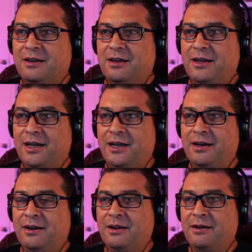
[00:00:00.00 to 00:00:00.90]

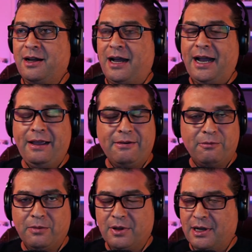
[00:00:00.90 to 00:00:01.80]
And I
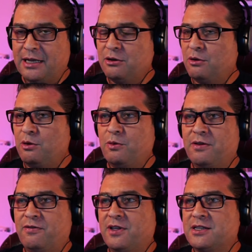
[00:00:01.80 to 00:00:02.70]
don't know
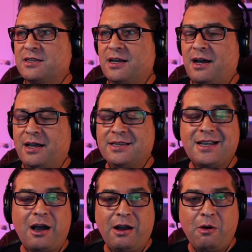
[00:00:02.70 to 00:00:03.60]
if it's
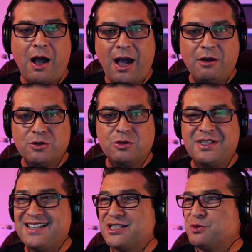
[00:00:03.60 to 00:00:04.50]
also
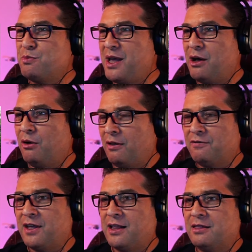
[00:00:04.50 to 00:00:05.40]
the smell of
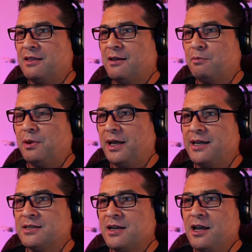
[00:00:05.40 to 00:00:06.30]
that
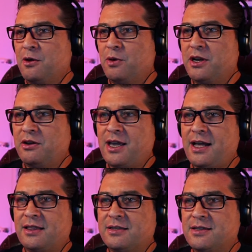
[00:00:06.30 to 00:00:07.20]
place. When you
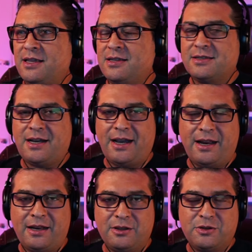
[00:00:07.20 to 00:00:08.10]
get inside
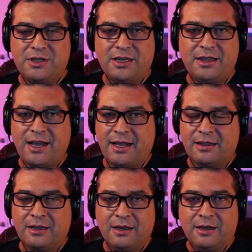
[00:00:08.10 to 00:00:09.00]
and you see that
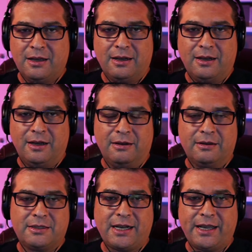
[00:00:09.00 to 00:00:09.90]

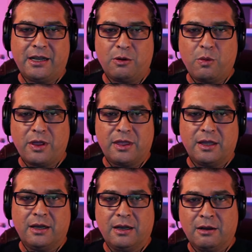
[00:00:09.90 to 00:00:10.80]
tiger with
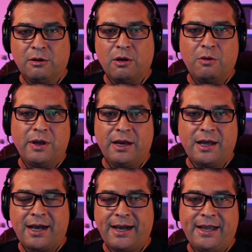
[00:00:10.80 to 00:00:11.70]
the glowing
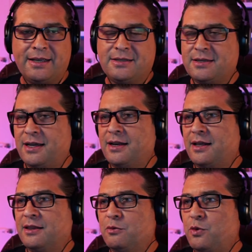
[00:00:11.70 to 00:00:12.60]
eyes
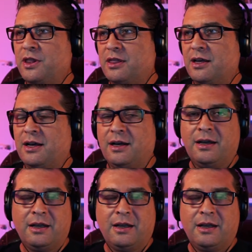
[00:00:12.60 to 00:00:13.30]
and with the